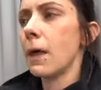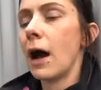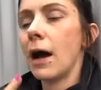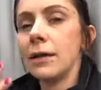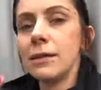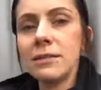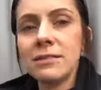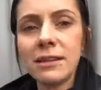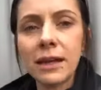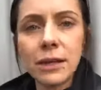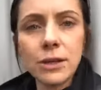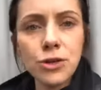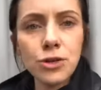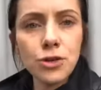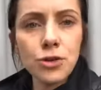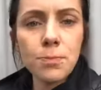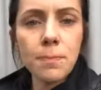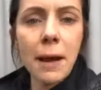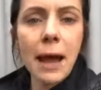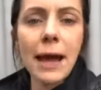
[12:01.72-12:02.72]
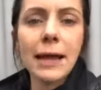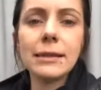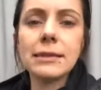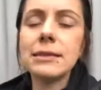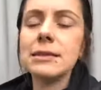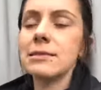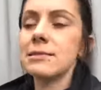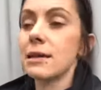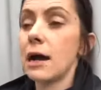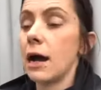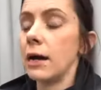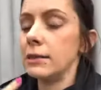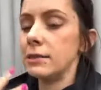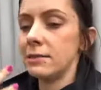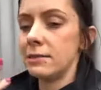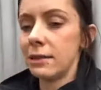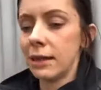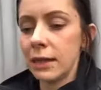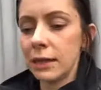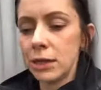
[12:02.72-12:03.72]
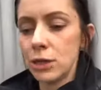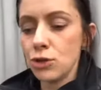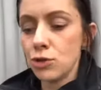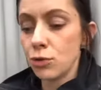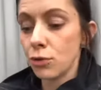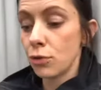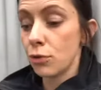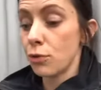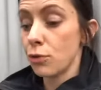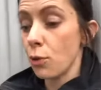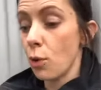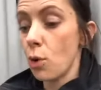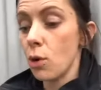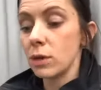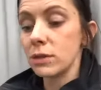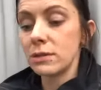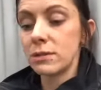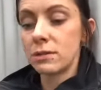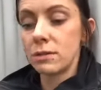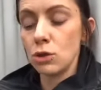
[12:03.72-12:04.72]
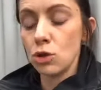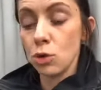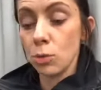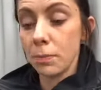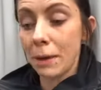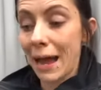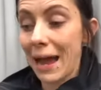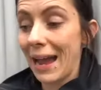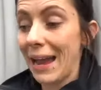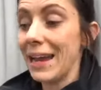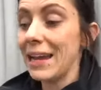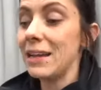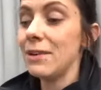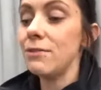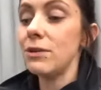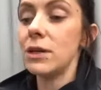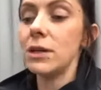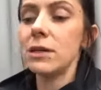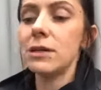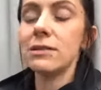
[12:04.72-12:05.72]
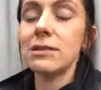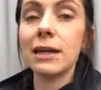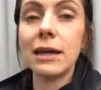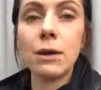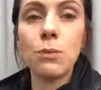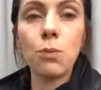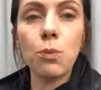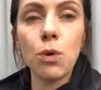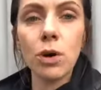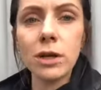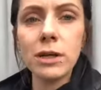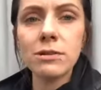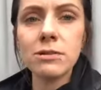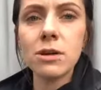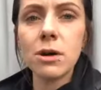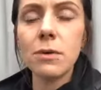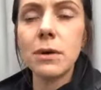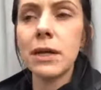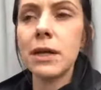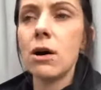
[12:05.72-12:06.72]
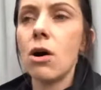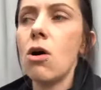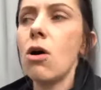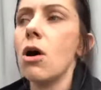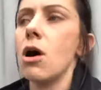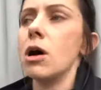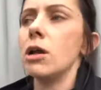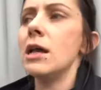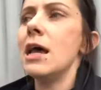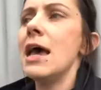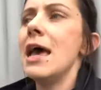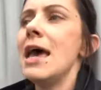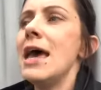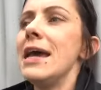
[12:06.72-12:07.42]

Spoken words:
understanding your patterns, understanding your thoughts, your behaviors, like what is going on,